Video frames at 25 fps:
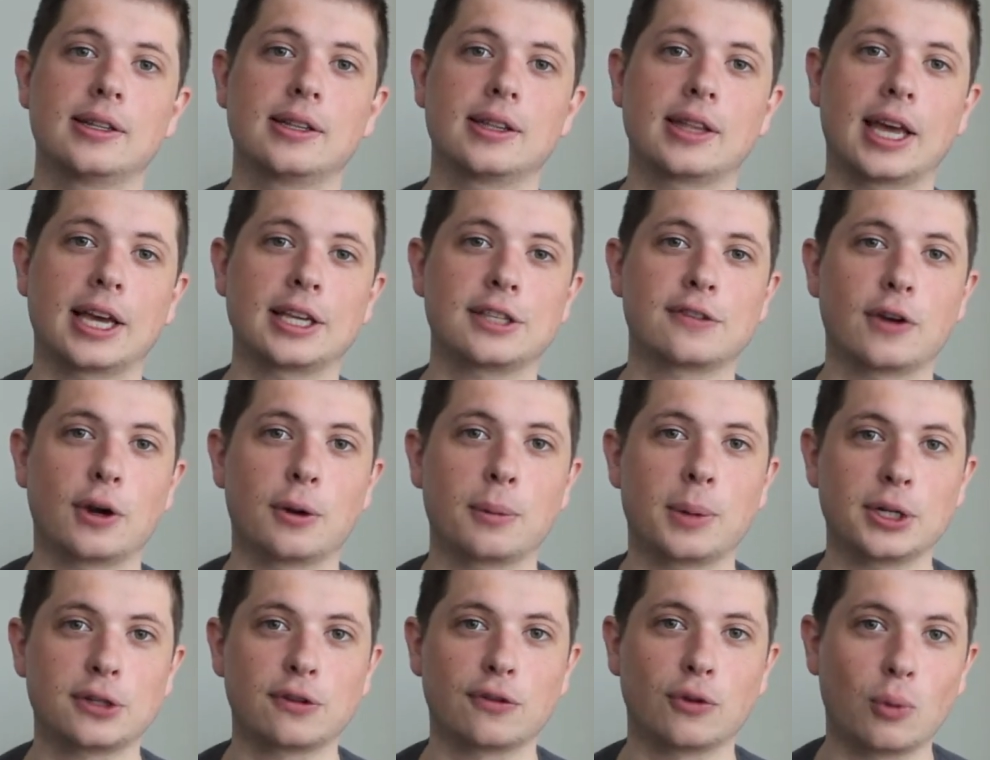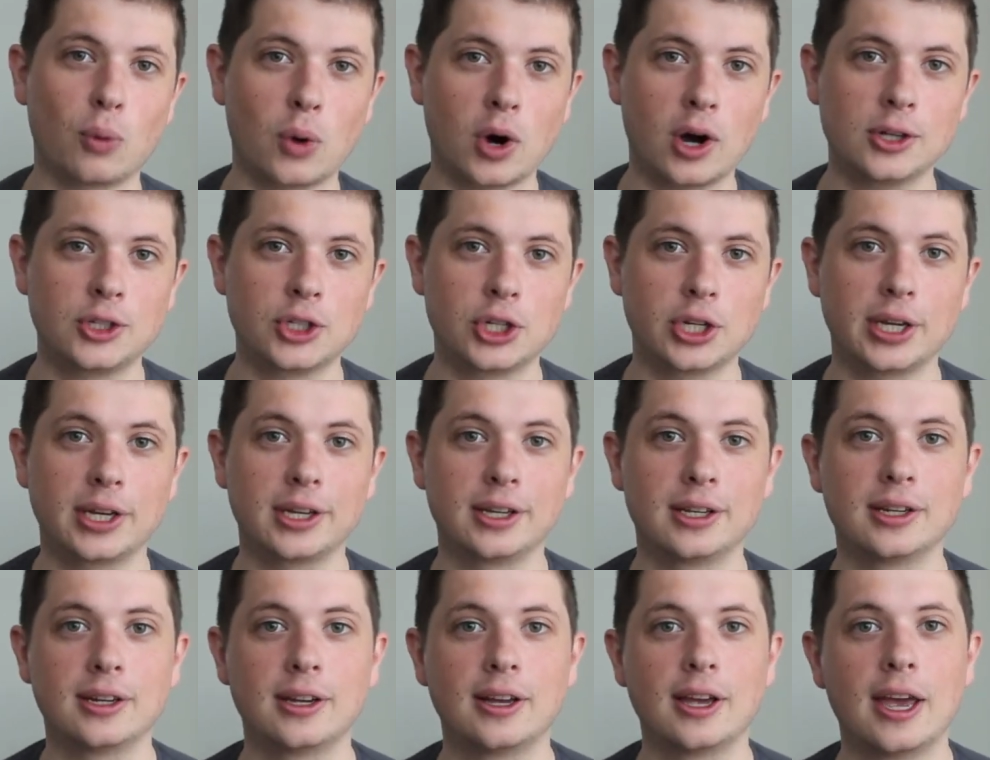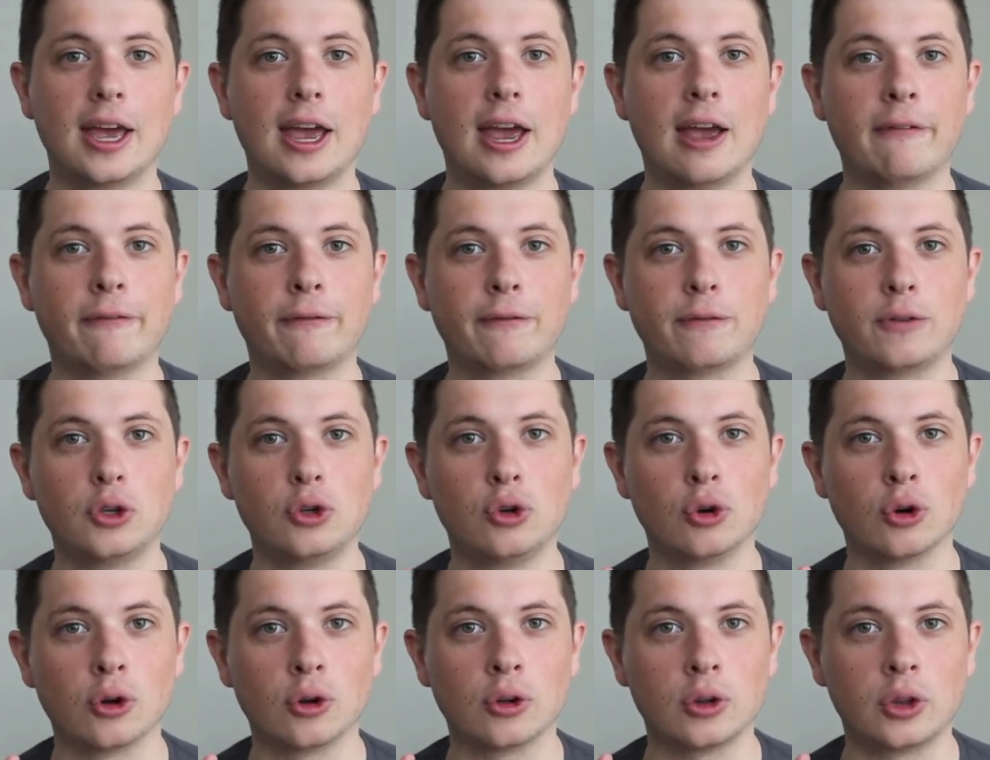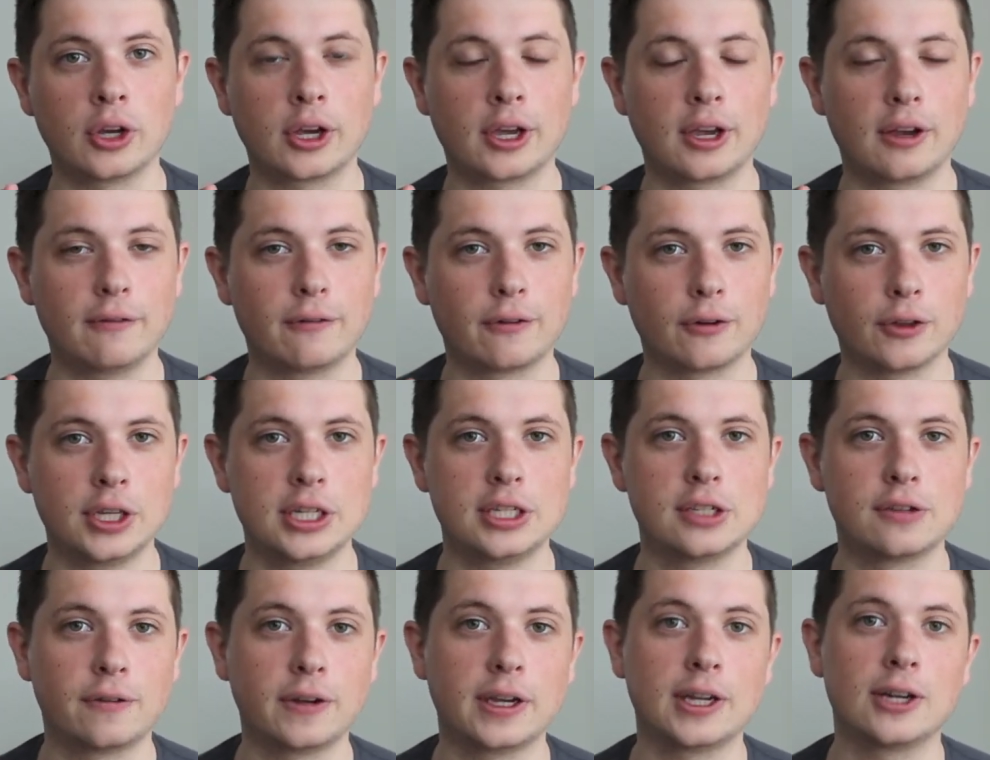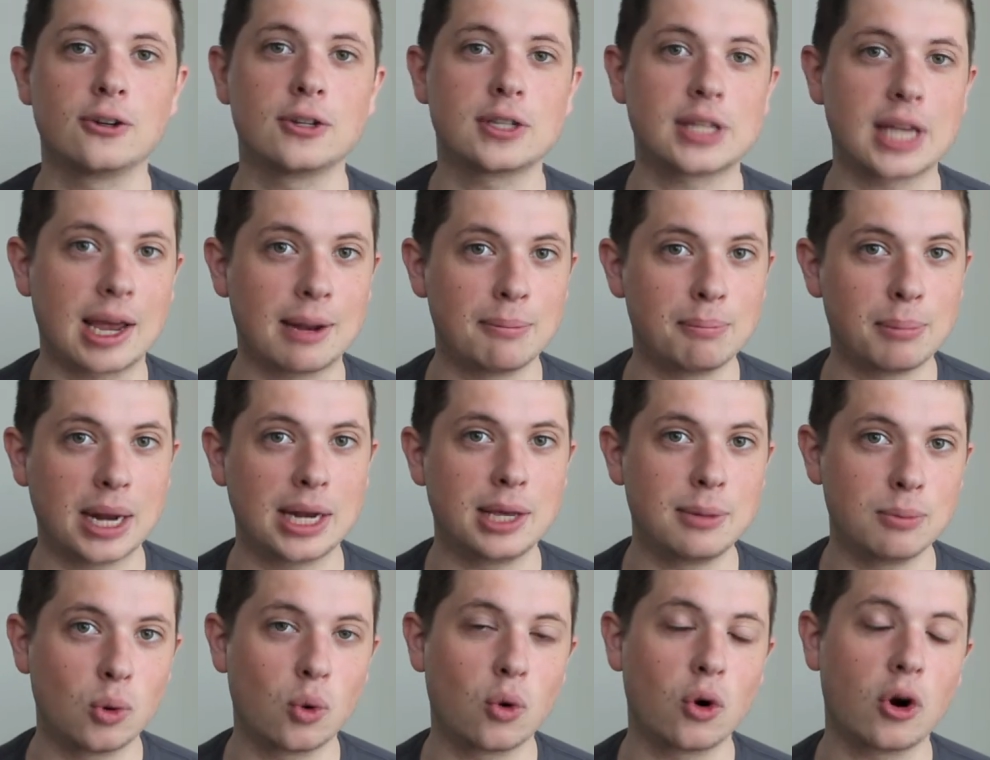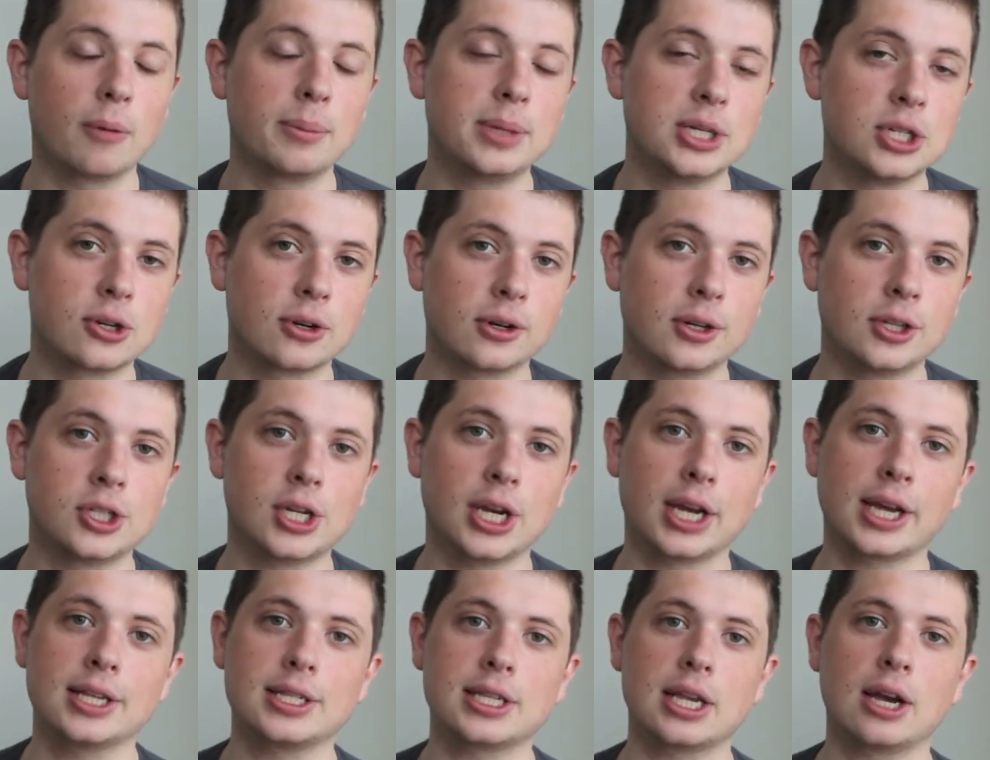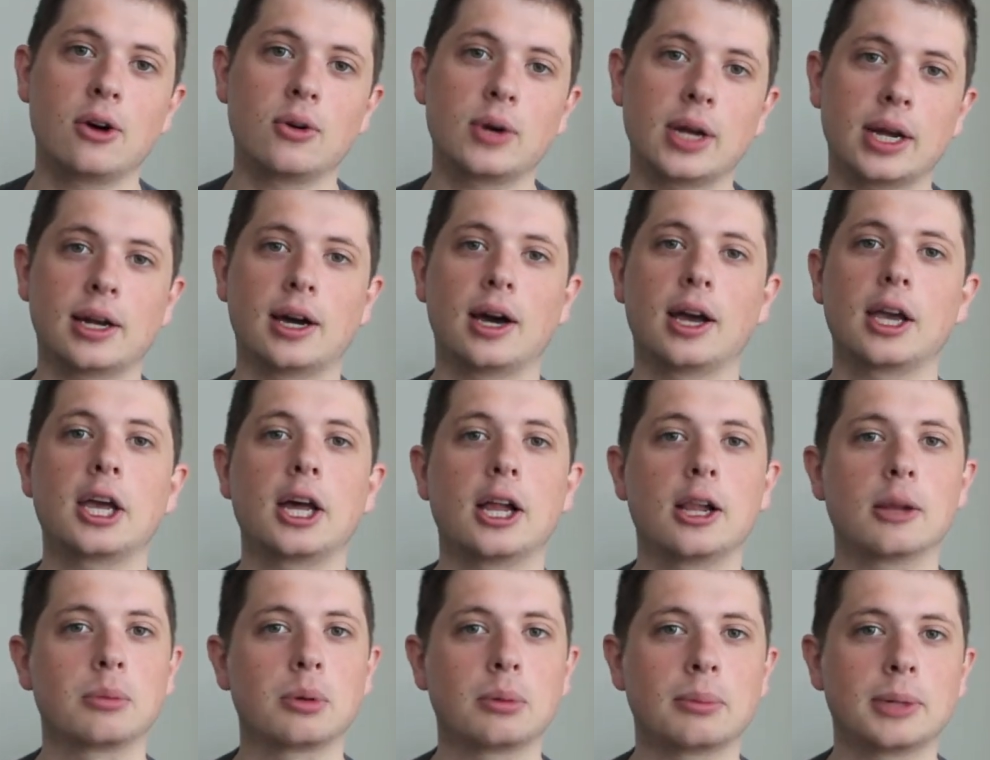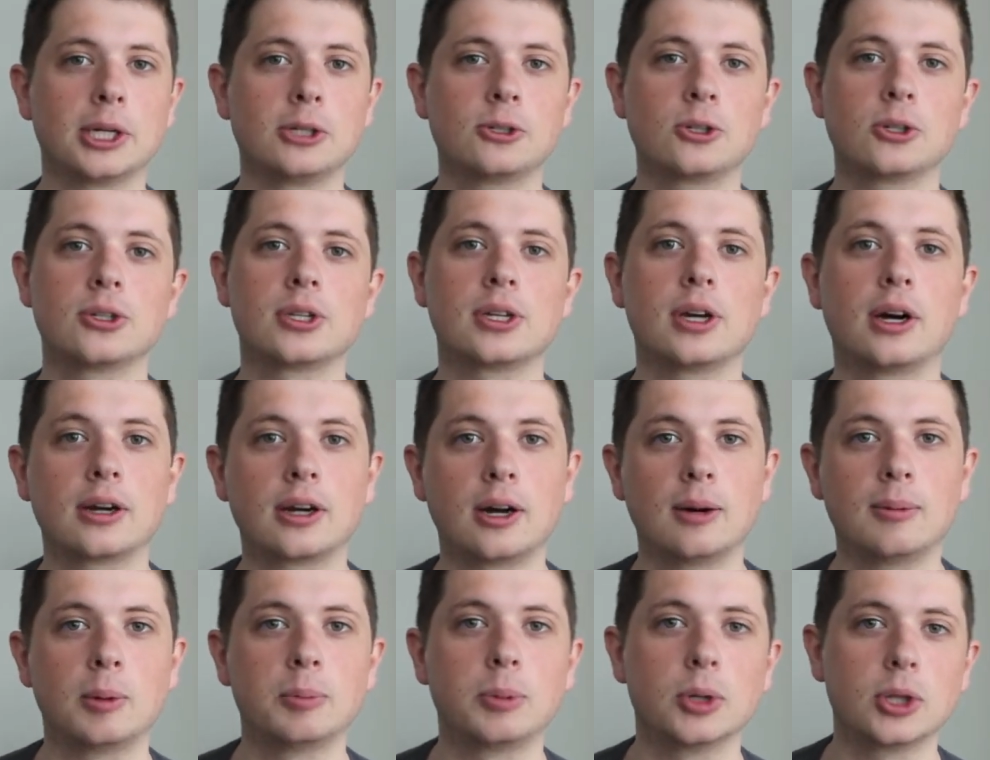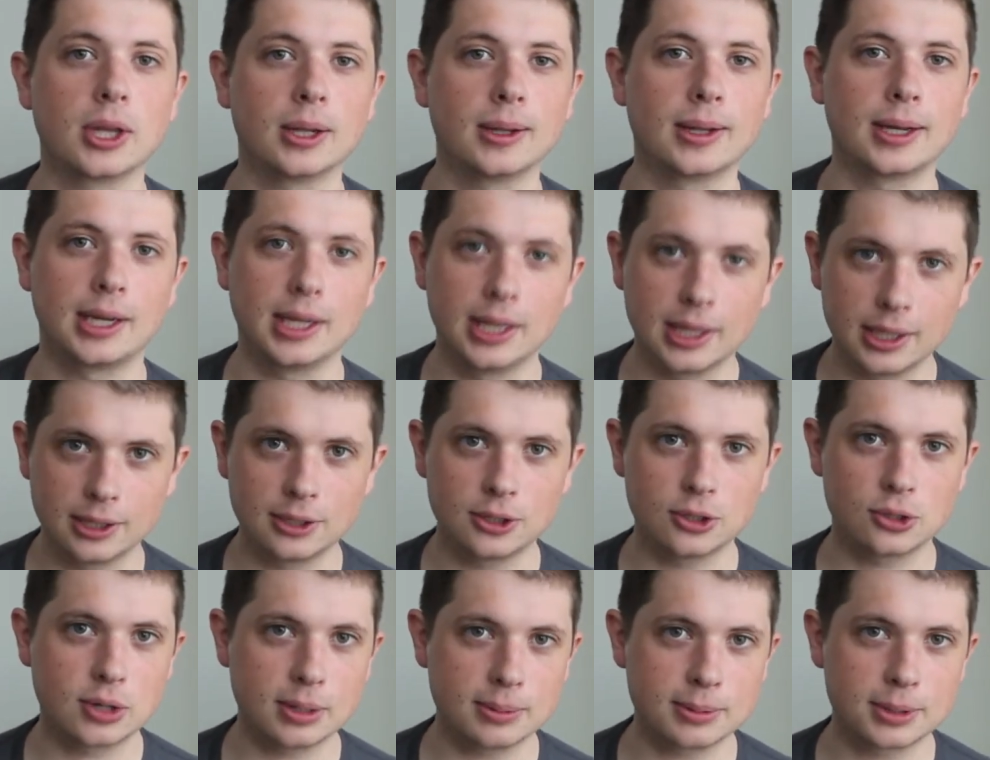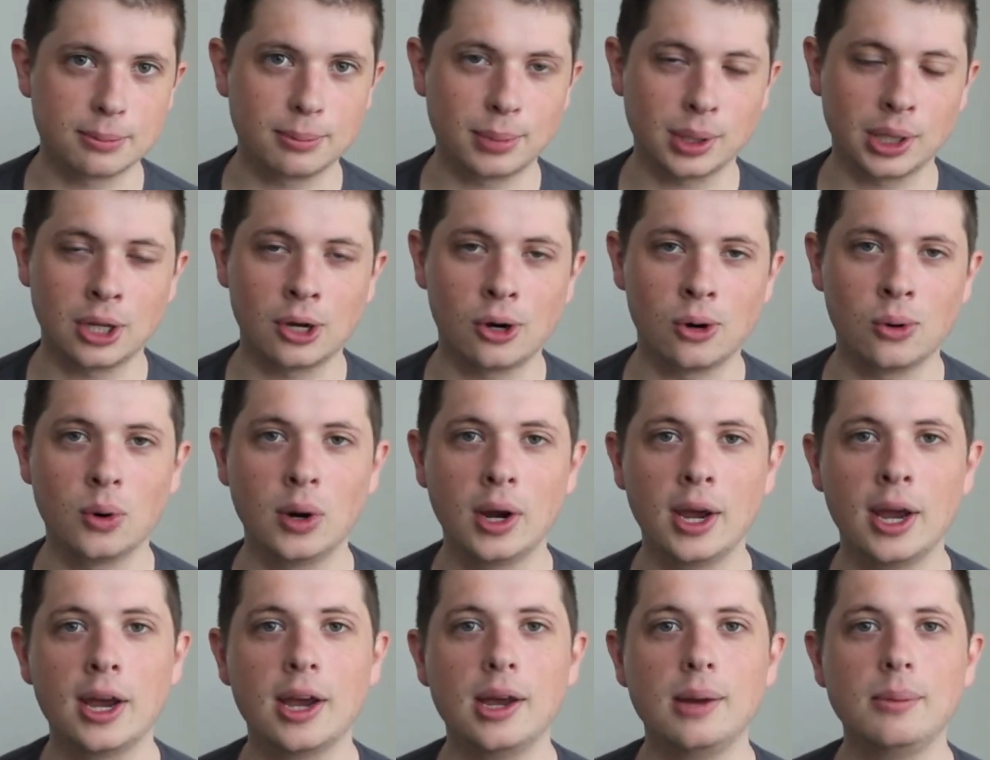Thanks very much for watching. If you're looking for these figures and many more, be sure to check us out at highcaliberminiatures.com. I'll put the link in the description below.